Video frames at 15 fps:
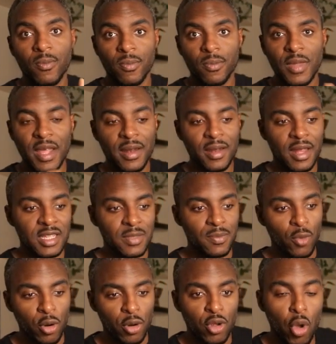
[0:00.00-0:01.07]
that is
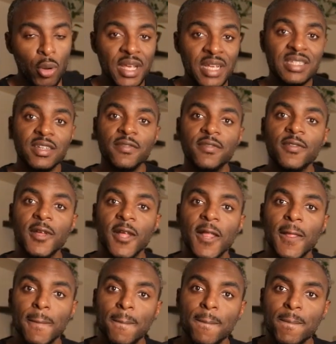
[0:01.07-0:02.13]
more cohesive,
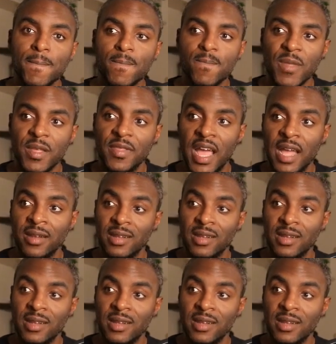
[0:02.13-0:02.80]
that